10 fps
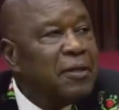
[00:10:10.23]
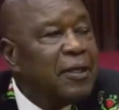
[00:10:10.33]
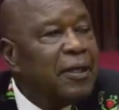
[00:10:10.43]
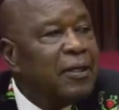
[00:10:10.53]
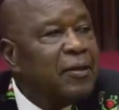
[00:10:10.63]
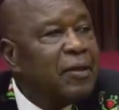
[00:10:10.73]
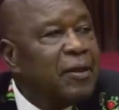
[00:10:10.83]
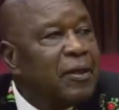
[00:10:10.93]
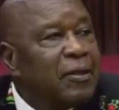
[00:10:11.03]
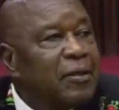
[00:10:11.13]
you,
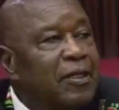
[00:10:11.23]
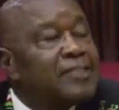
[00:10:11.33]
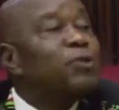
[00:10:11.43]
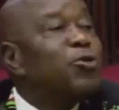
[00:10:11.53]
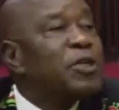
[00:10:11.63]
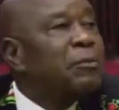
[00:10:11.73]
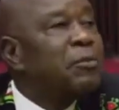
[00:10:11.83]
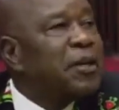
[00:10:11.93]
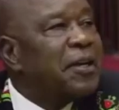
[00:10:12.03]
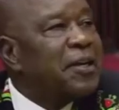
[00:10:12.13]
let's do
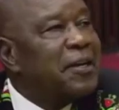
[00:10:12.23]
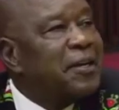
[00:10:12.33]
something.